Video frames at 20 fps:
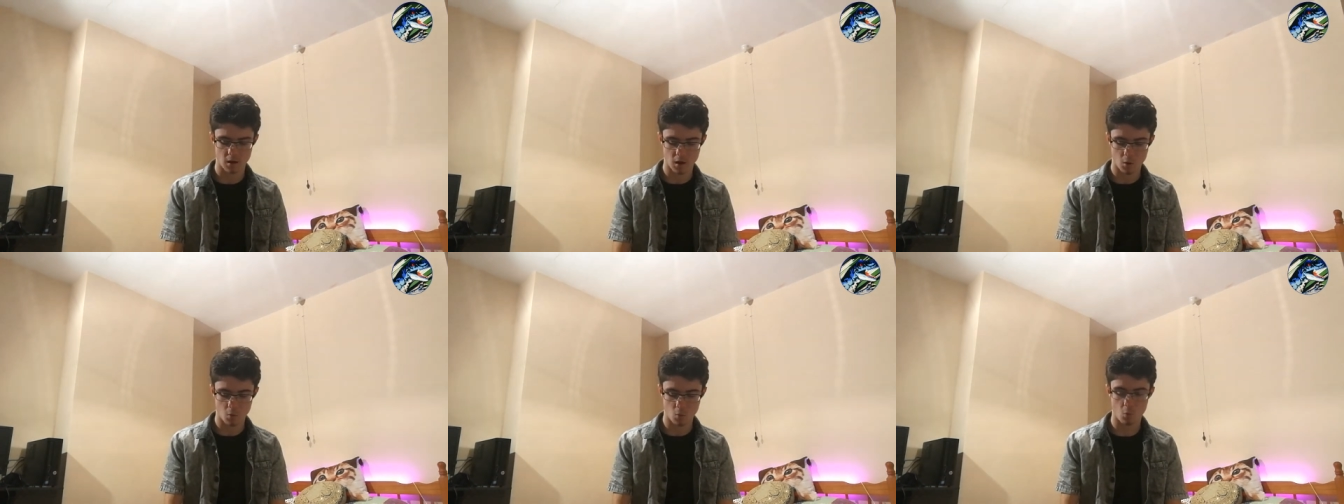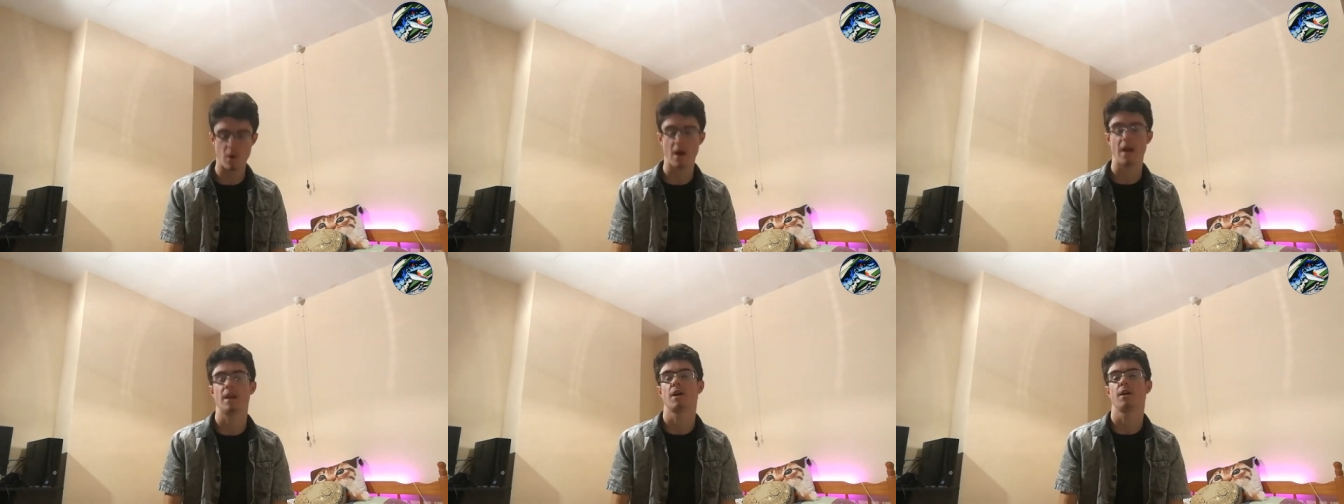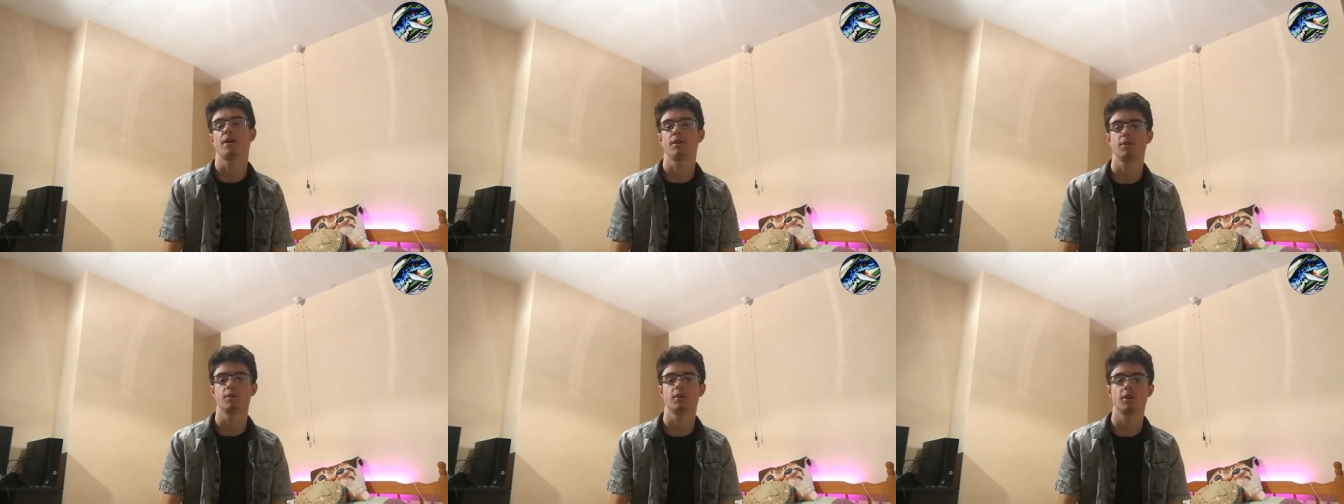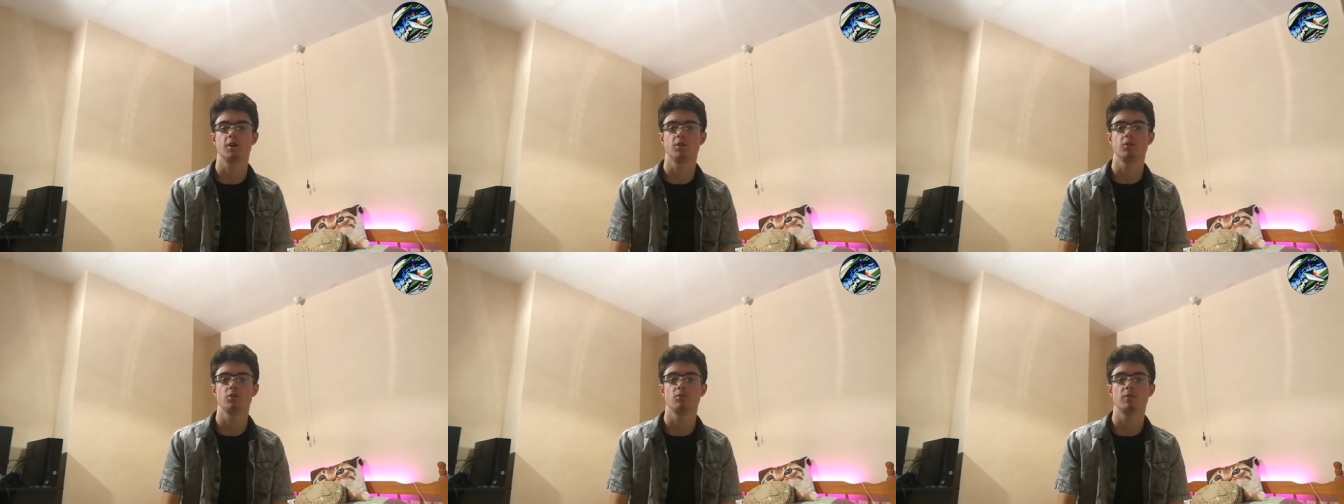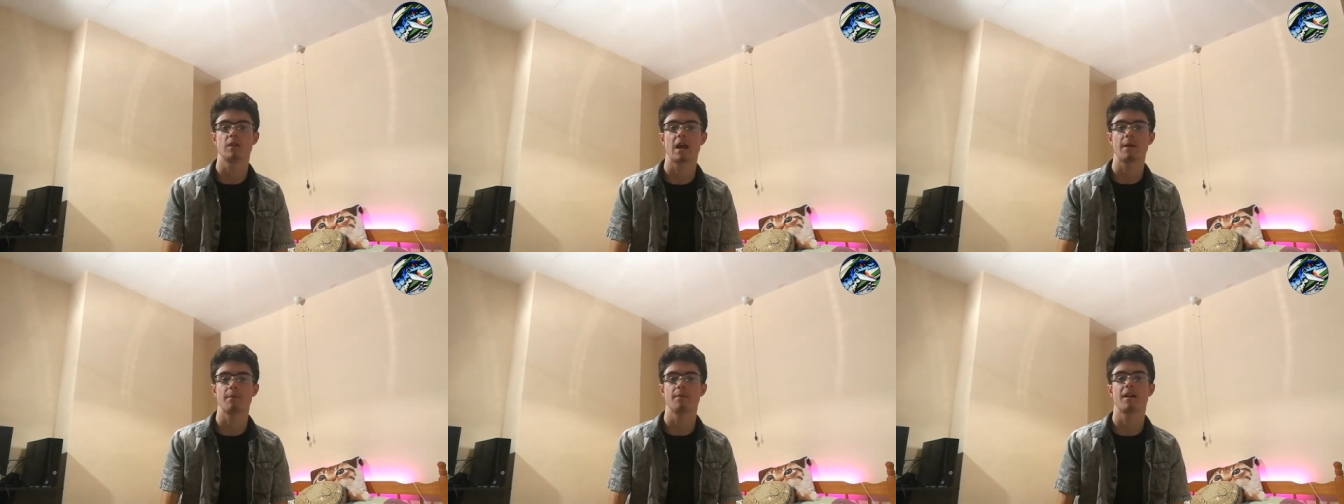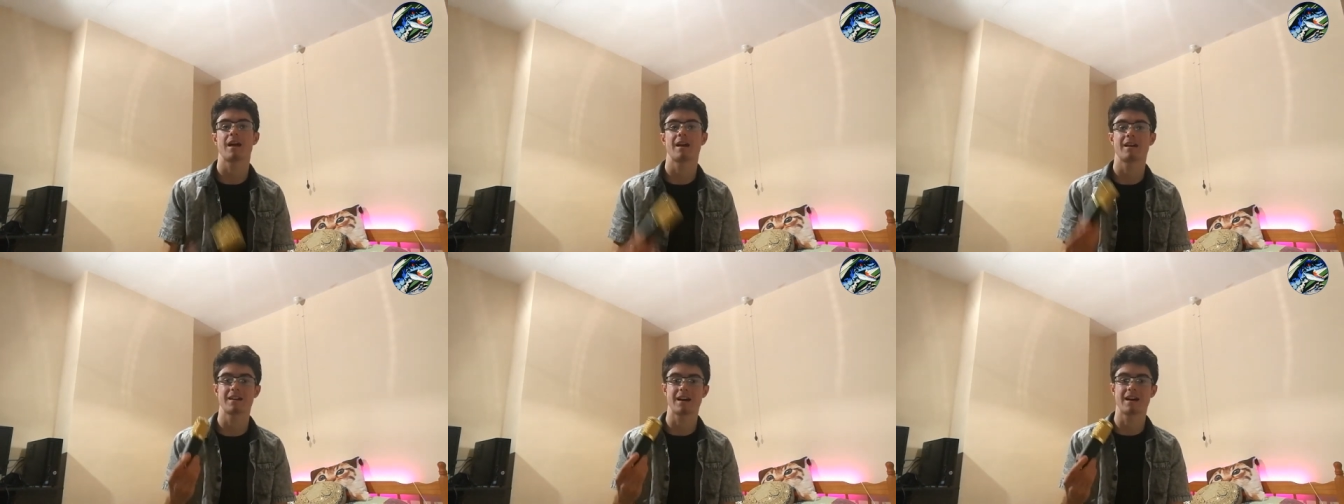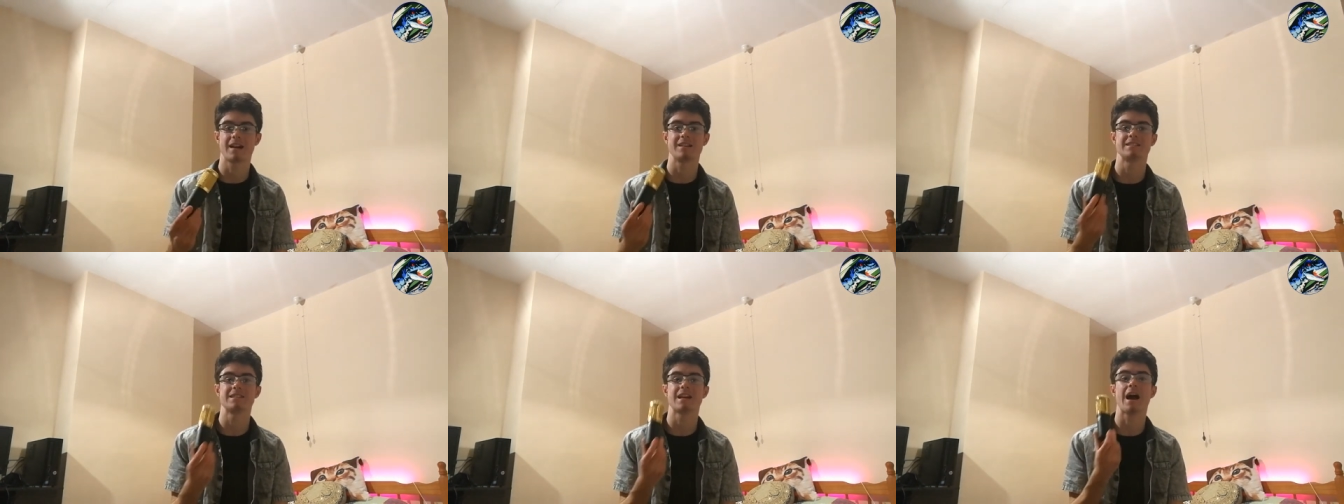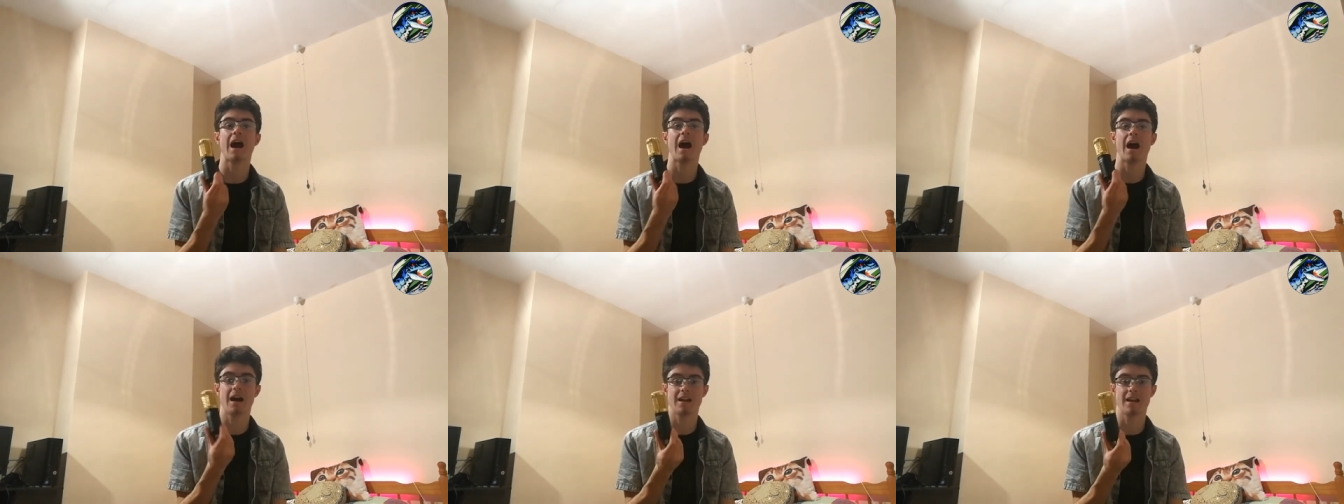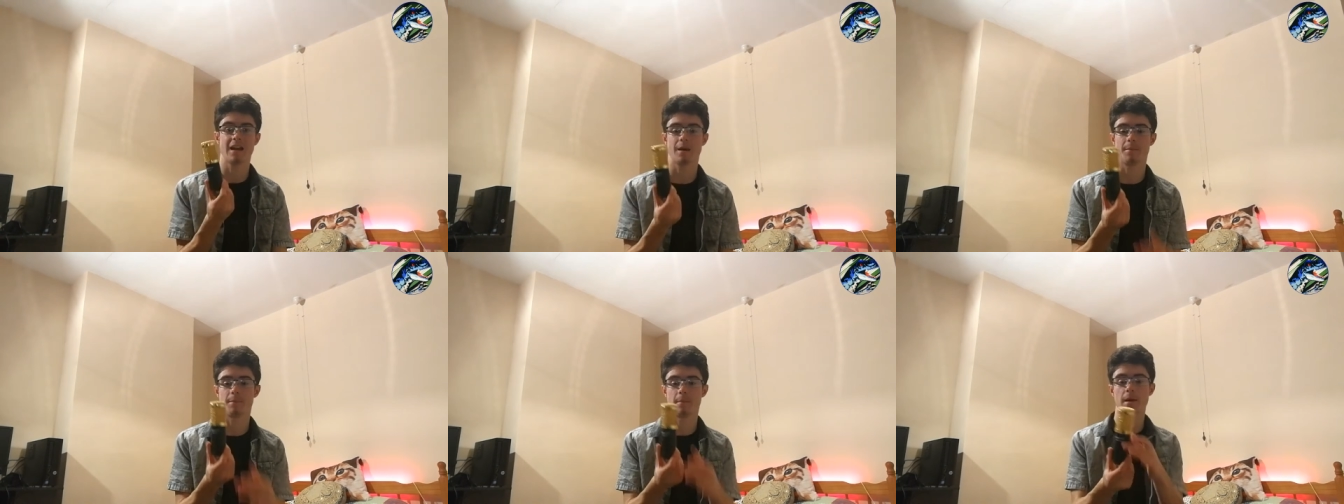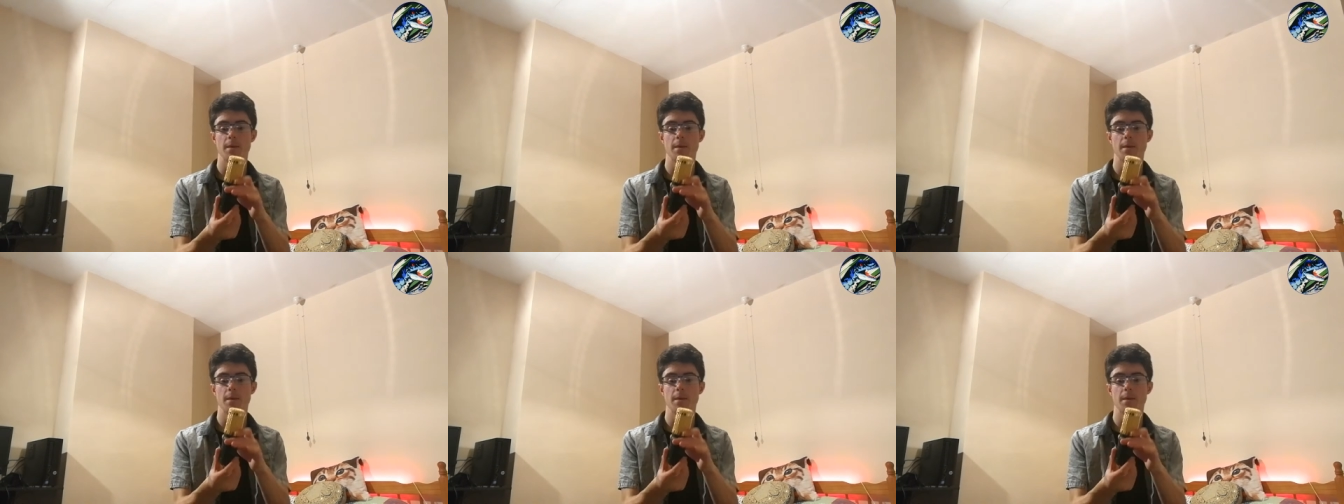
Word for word: when are you going to do gaming and guys i am